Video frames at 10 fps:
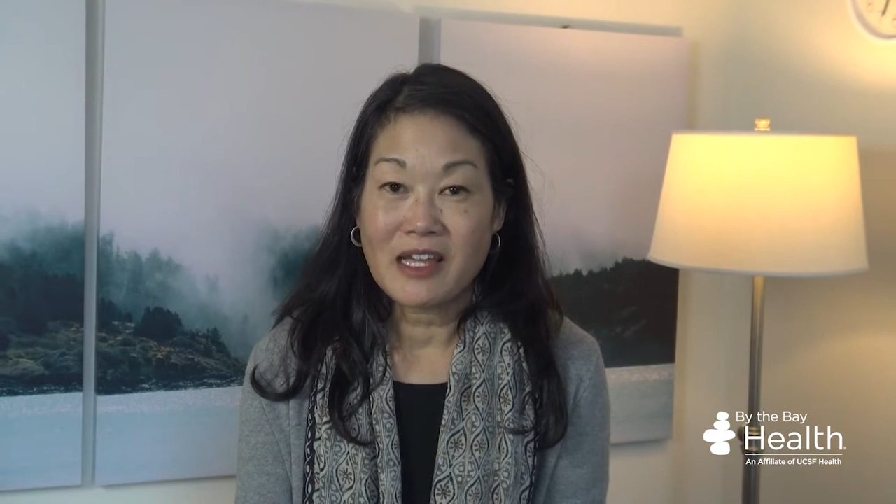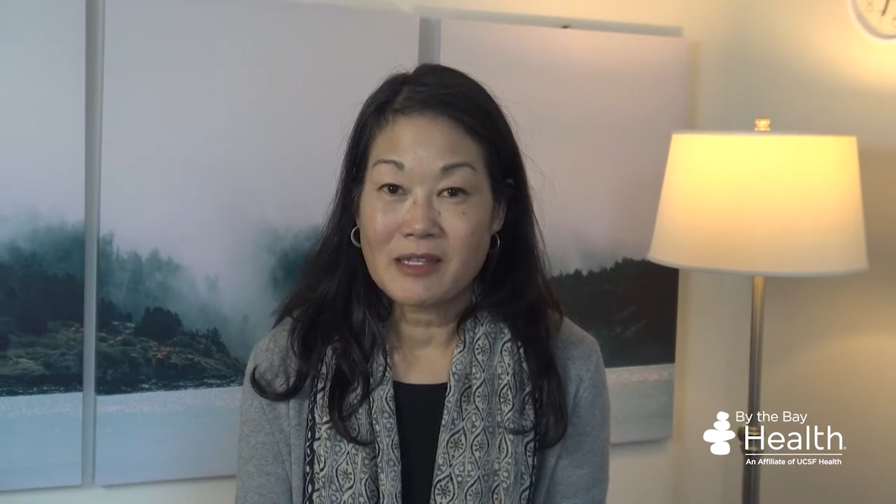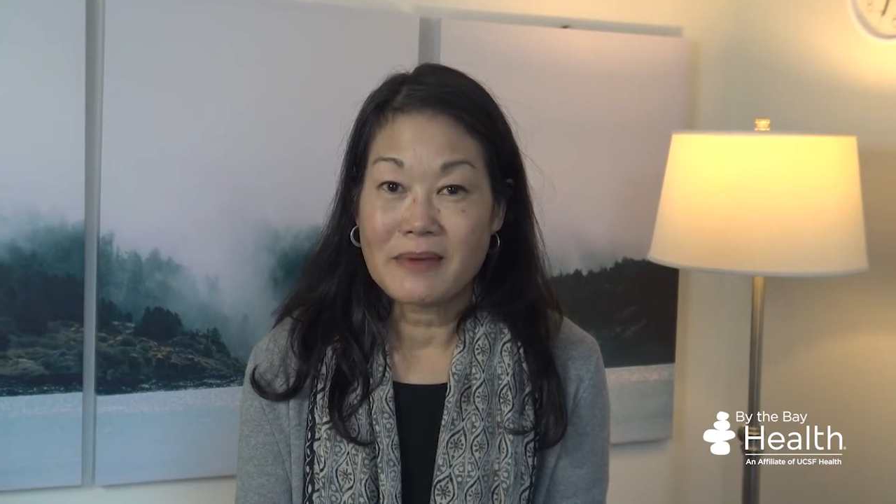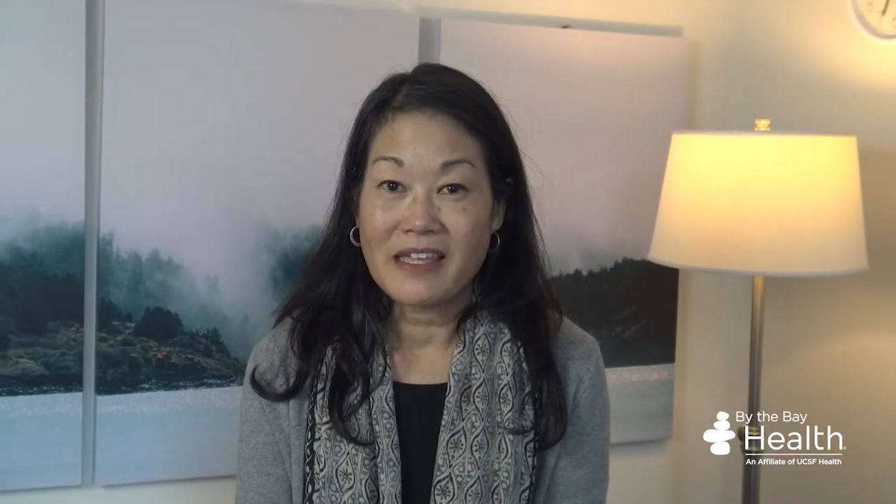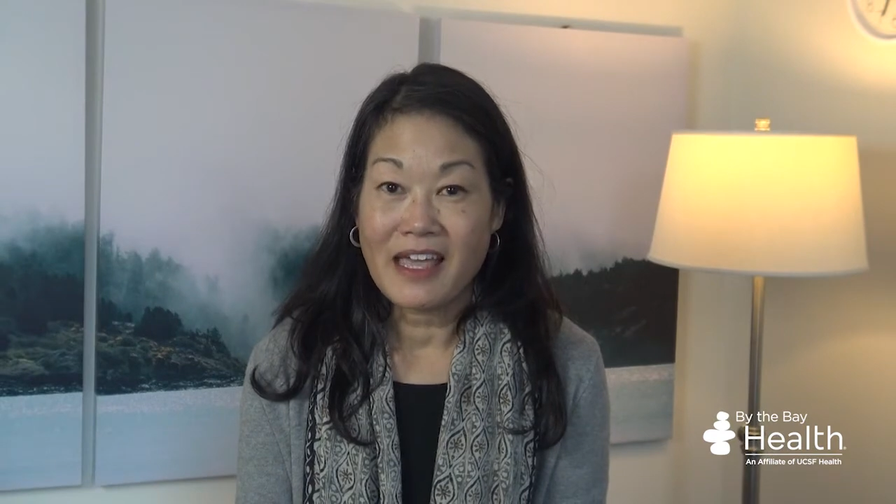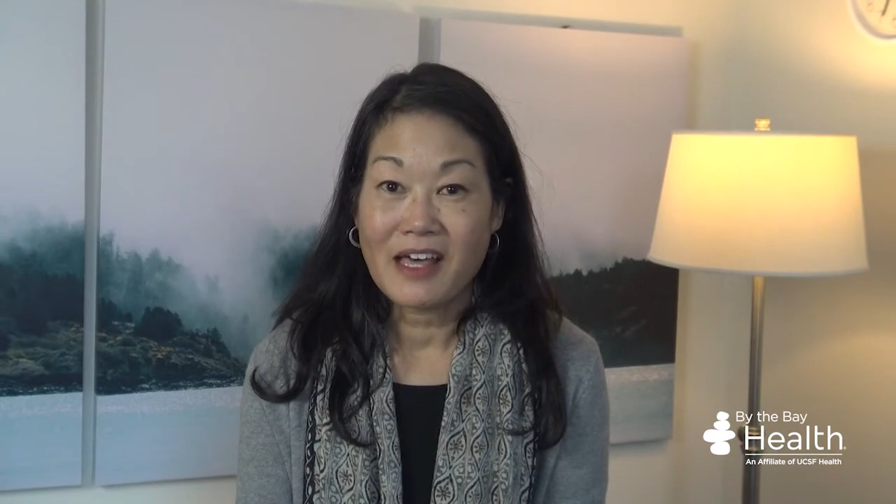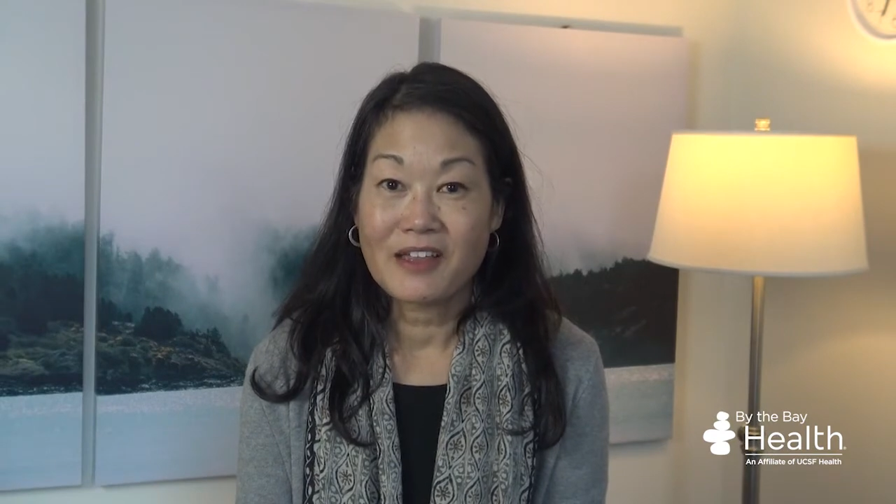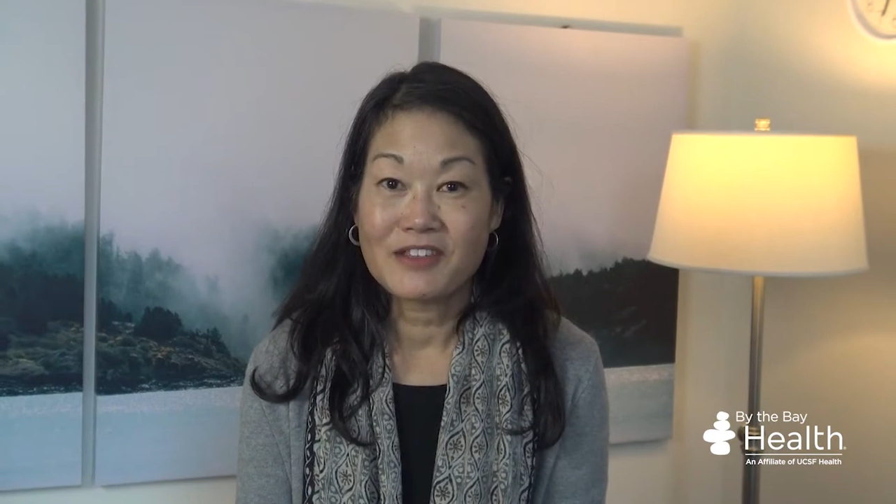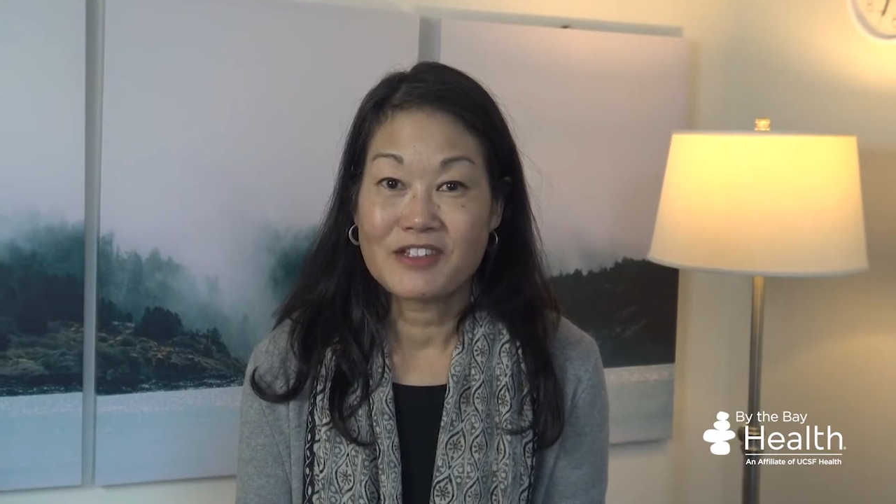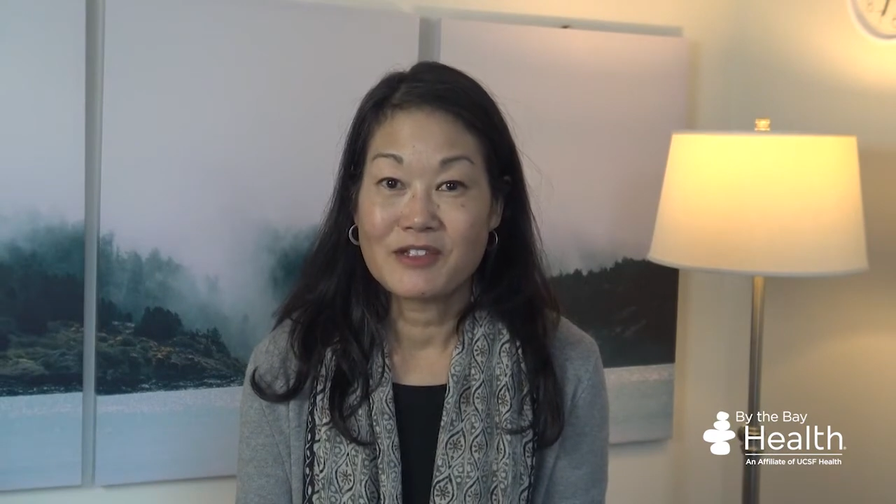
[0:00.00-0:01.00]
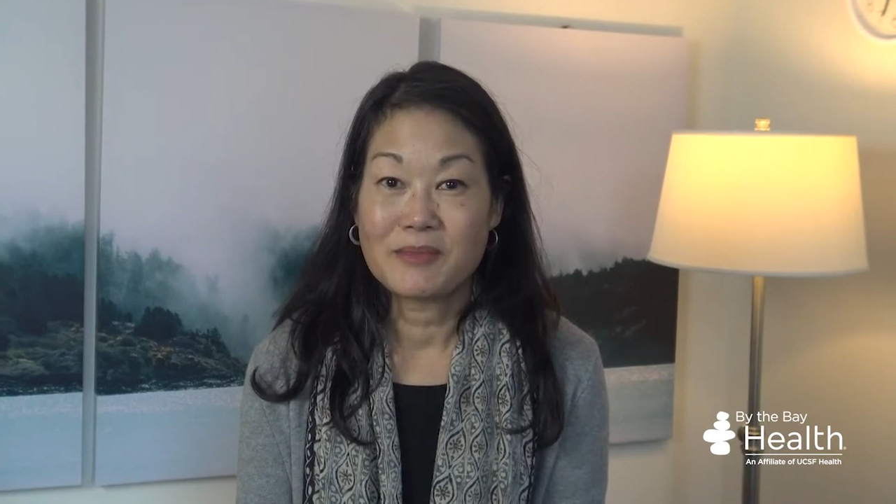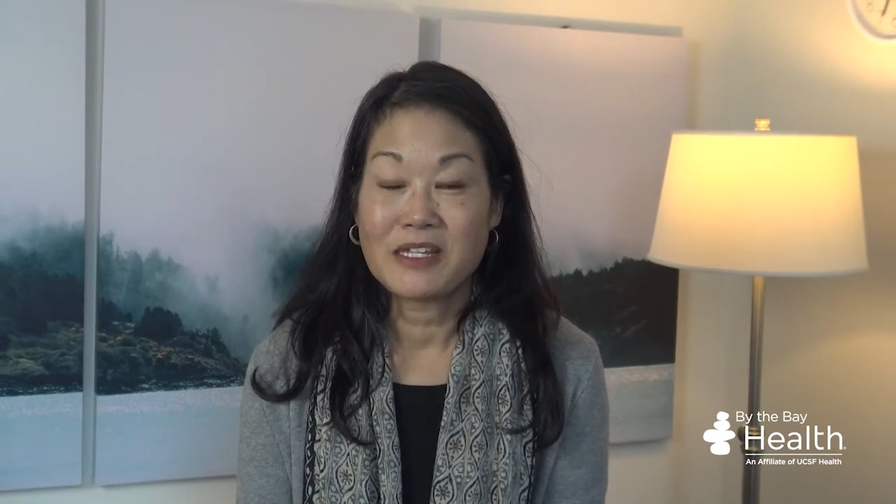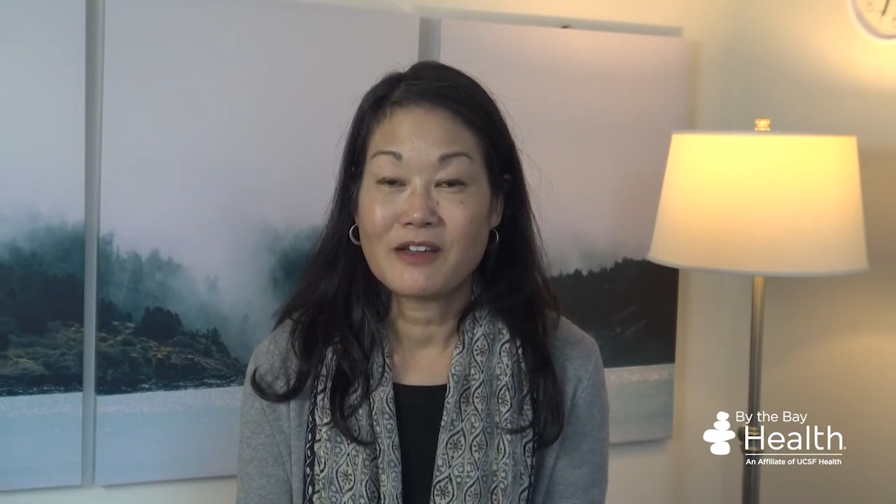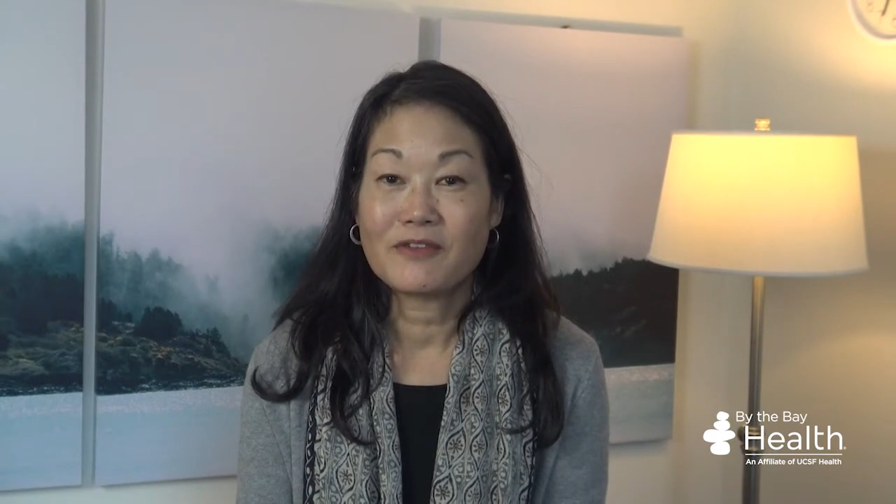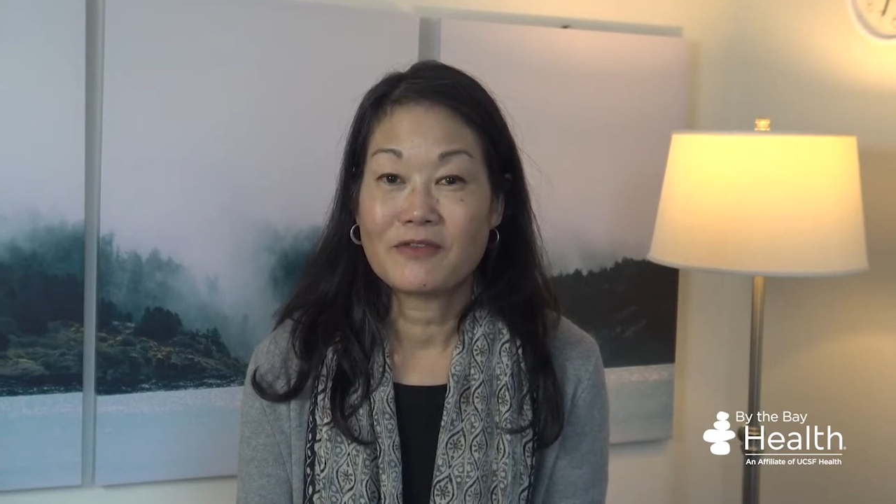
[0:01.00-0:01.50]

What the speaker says: By the Bay Health to be a